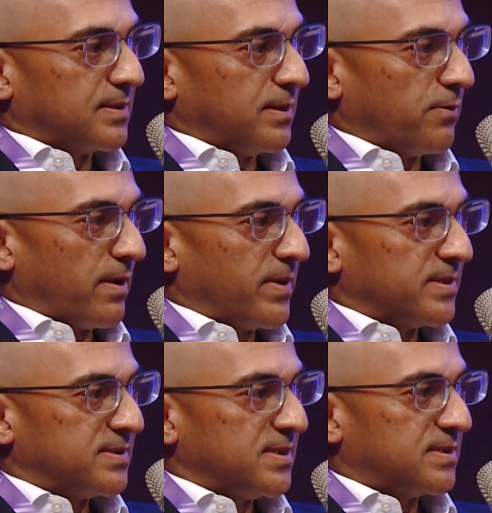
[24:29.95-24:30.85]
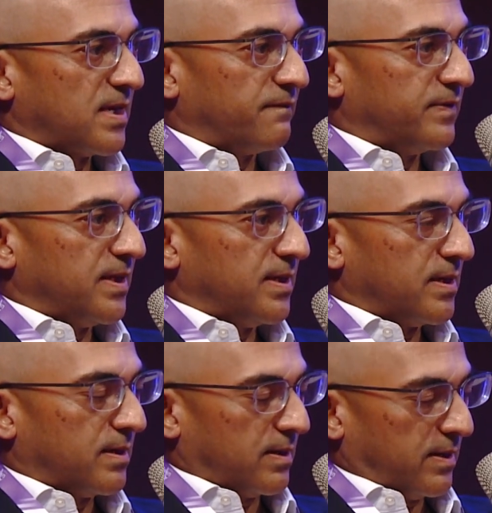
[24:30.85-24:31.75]
MNCs have
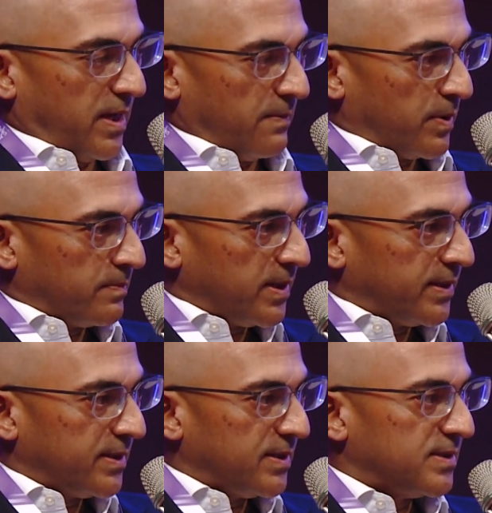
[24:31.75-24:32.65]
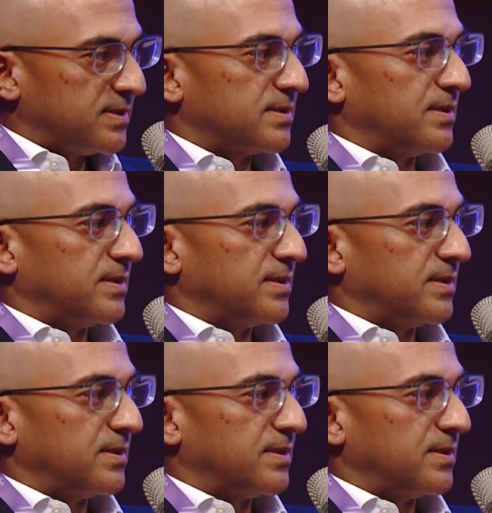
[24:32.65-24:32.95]
the capabilities,